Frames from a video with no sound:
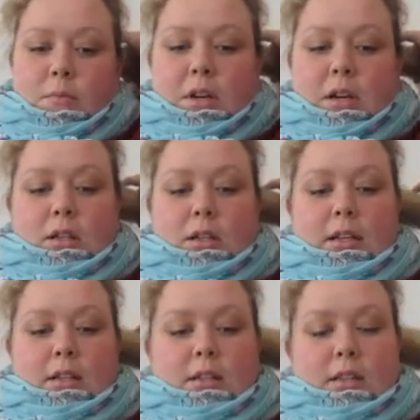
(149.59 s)
But
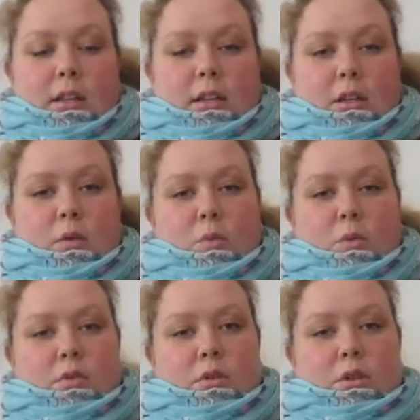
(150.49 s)
anything you
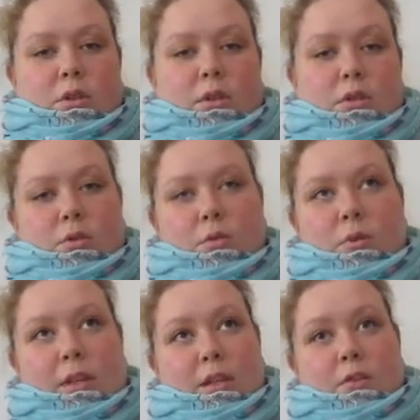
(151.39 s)
would
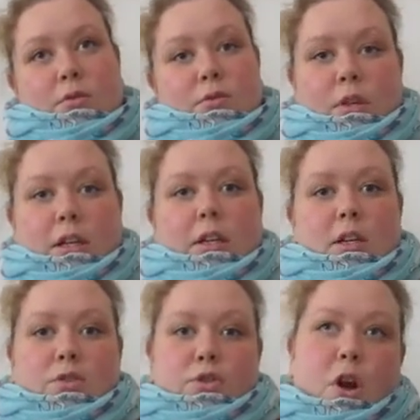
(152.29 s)
do, eat,
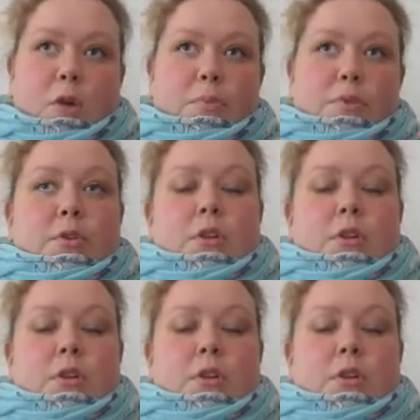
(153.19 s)
drink, shop,